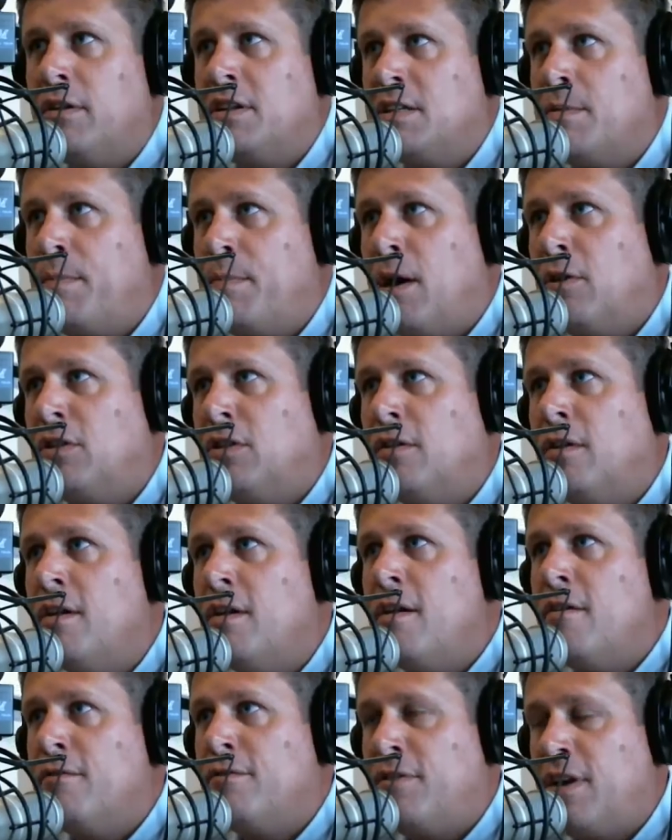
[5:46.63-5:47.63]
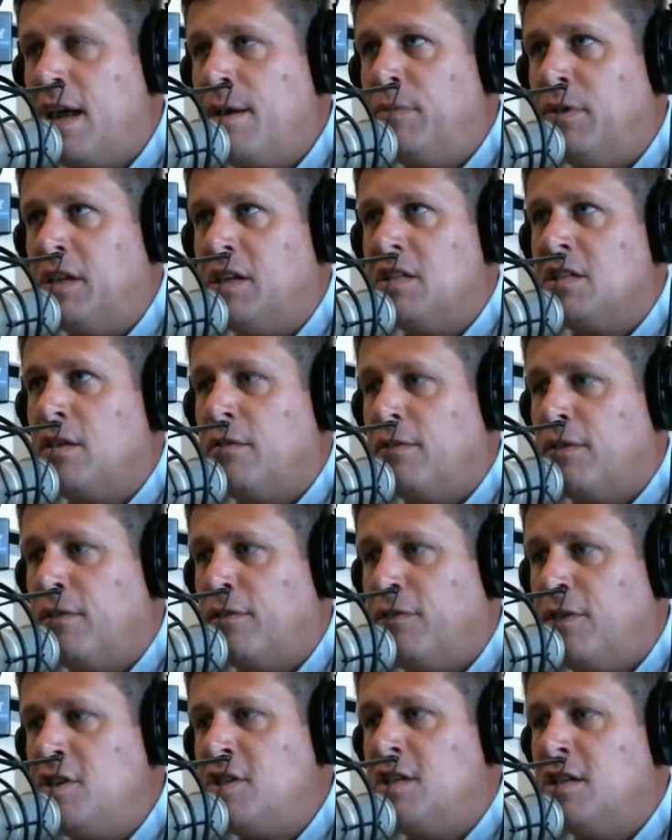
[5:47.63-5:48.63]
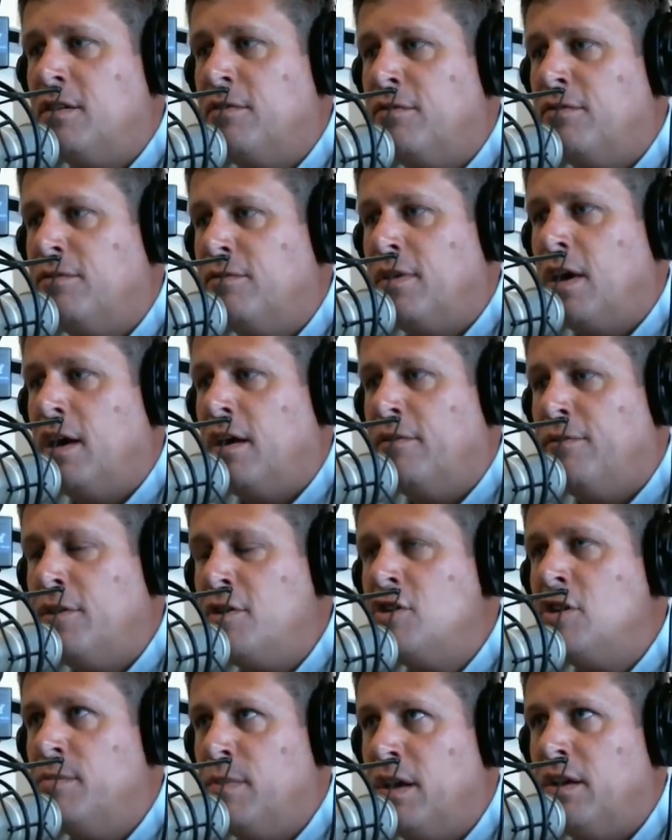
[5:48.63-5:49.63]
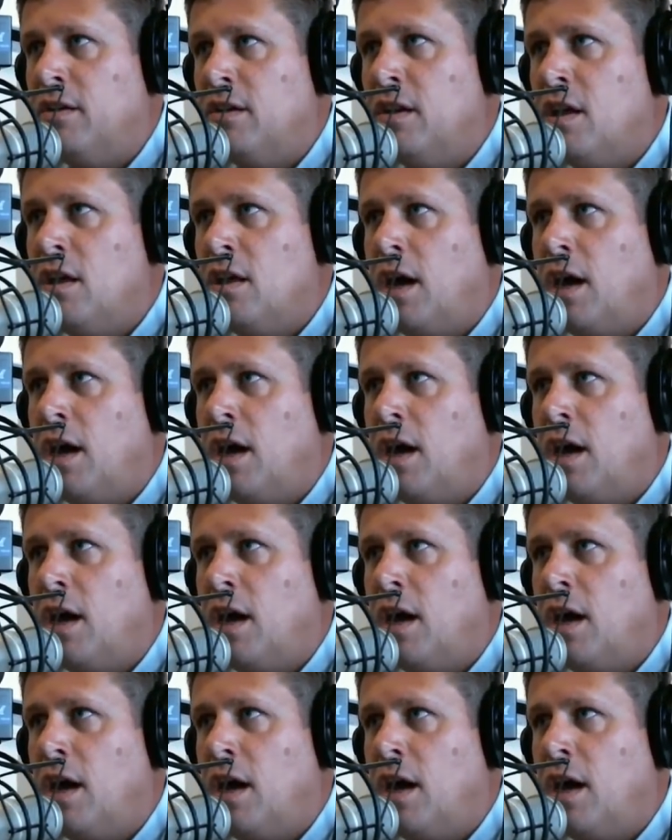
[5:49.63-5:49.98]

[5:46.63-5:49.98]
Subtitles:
It's about the families of the fishing fishermen.